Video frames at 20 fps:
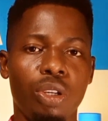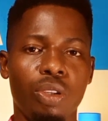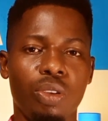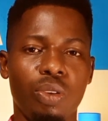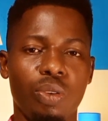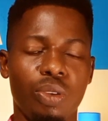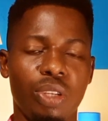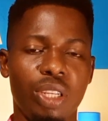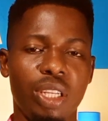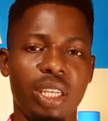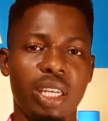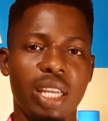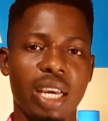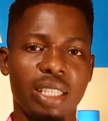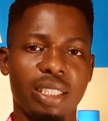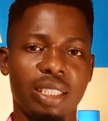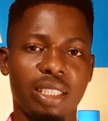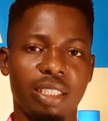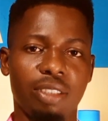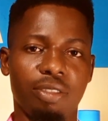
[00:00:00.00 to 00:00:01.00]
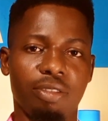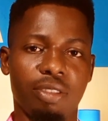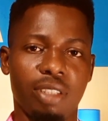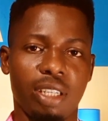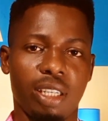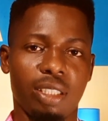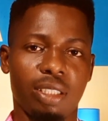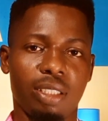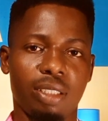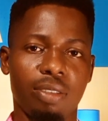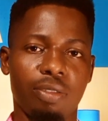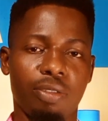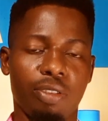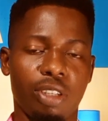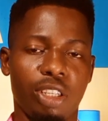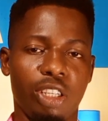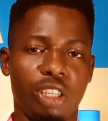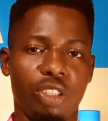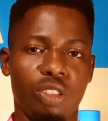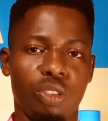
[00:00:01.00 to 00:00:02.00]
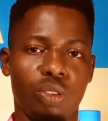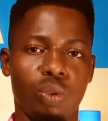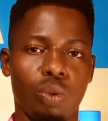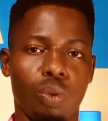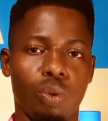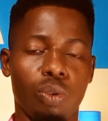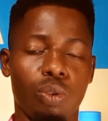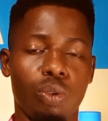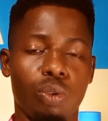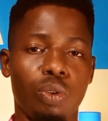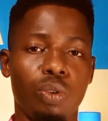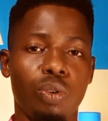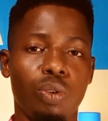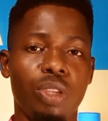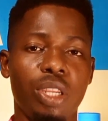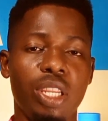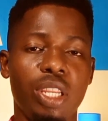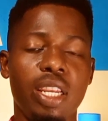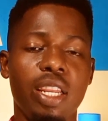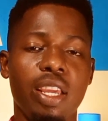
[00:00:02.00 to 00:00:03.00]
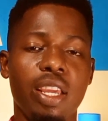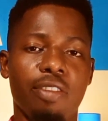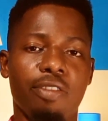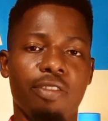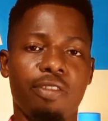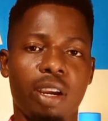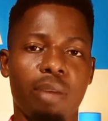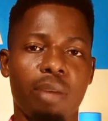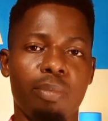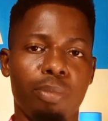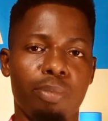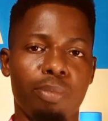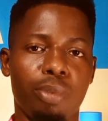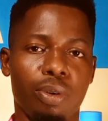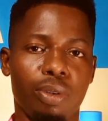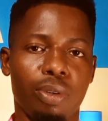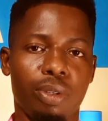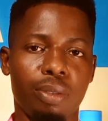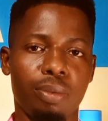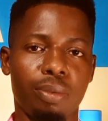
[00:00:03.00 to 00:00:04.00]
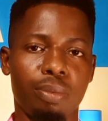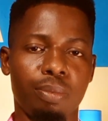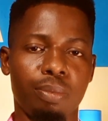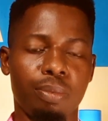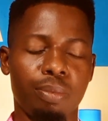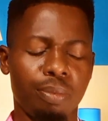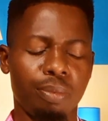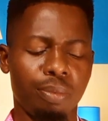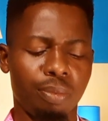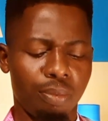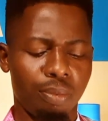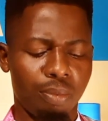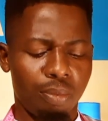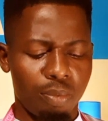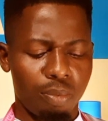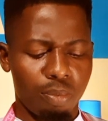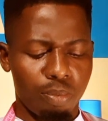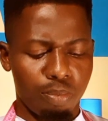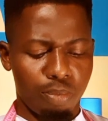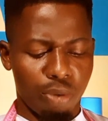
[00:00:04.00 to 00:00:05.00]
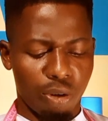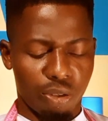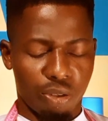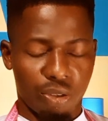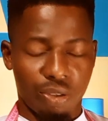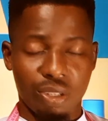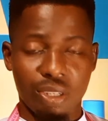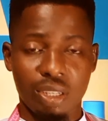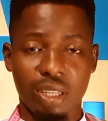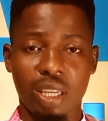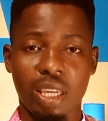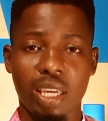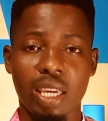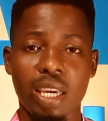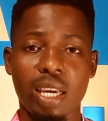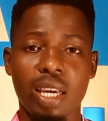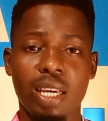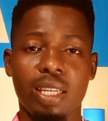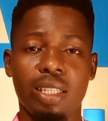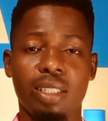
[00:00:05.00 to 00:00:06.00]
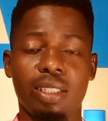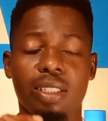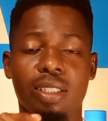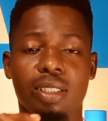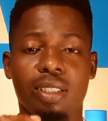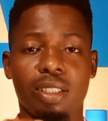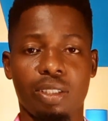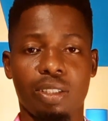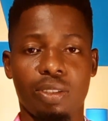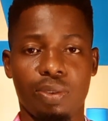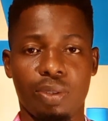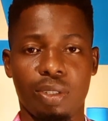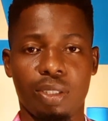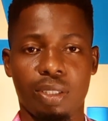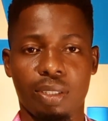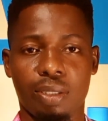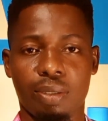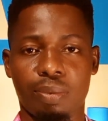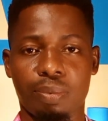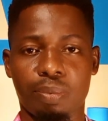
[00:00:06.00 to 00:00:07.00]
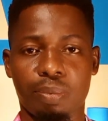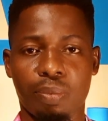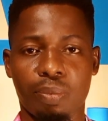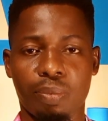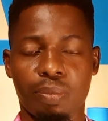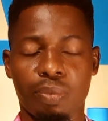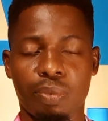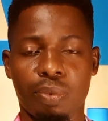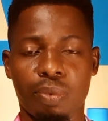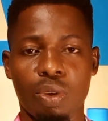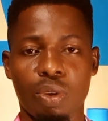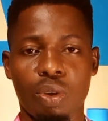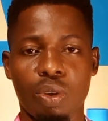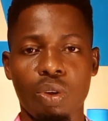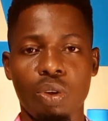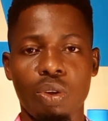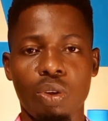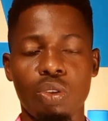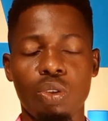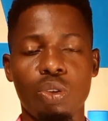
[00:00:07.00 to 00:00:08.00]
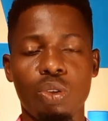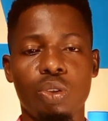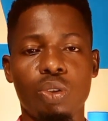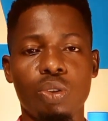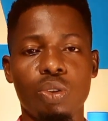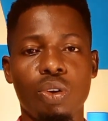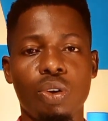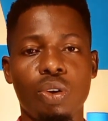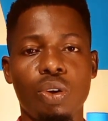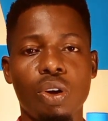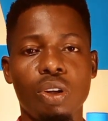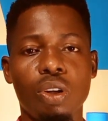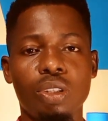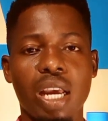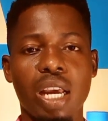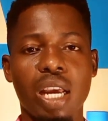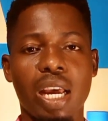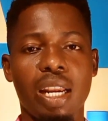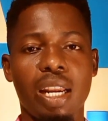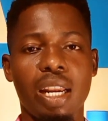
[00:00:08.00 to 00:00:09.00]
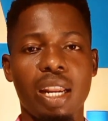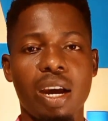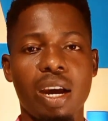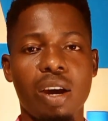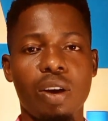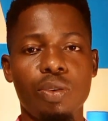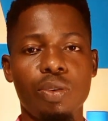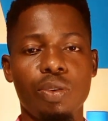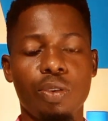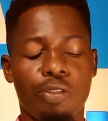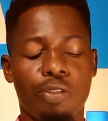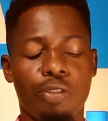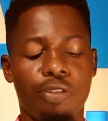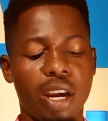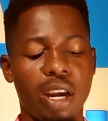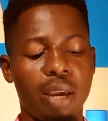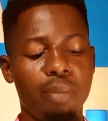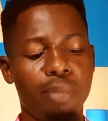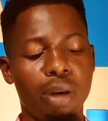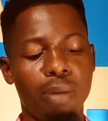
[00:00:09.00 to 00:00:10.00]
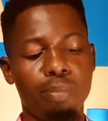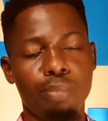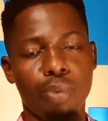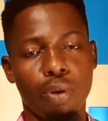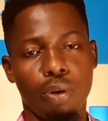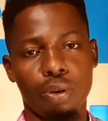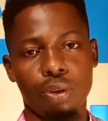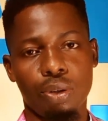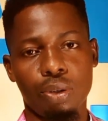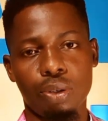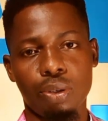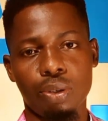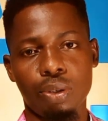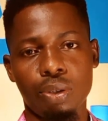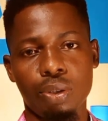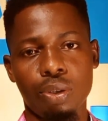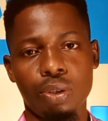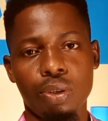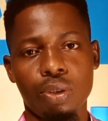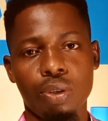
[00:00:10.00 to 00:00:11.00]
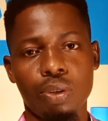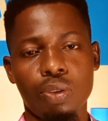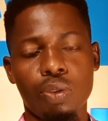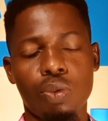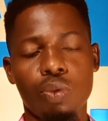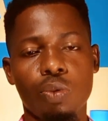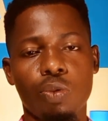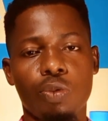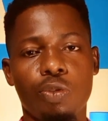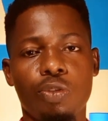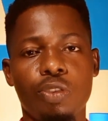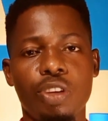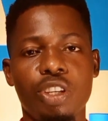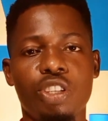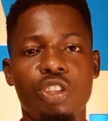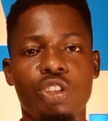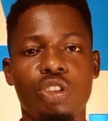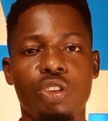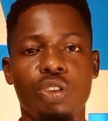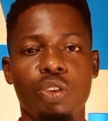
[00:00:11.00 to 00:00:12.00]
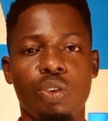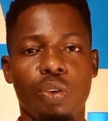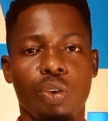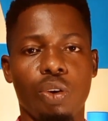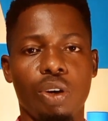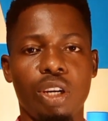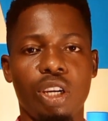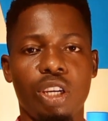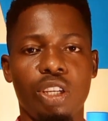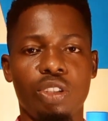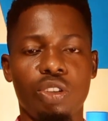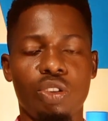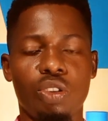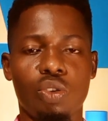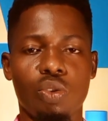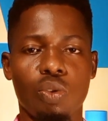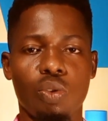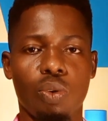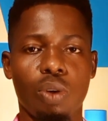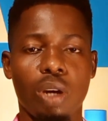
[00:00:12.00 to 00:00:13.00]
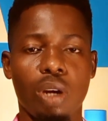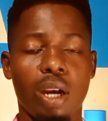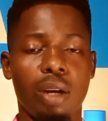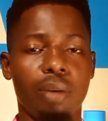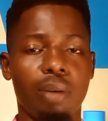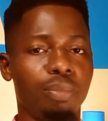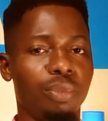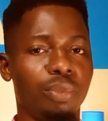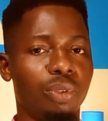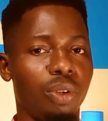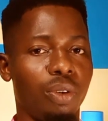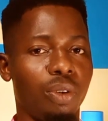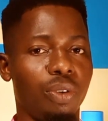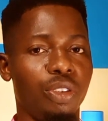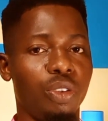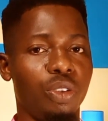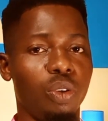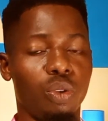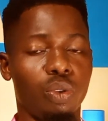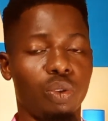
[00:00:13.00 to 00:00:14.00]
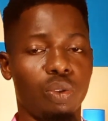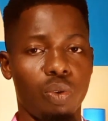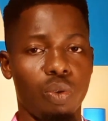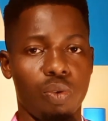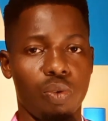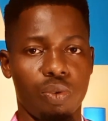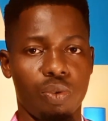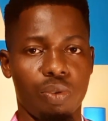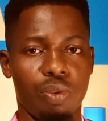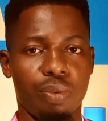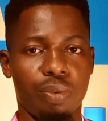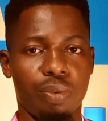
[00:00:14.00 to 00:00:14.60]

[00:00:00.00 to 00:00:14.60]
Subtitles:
You need that stiffness for the insole, so you need a fiberboard. But here is the secret. You should not allow your fiberboard to face your insole, your sole.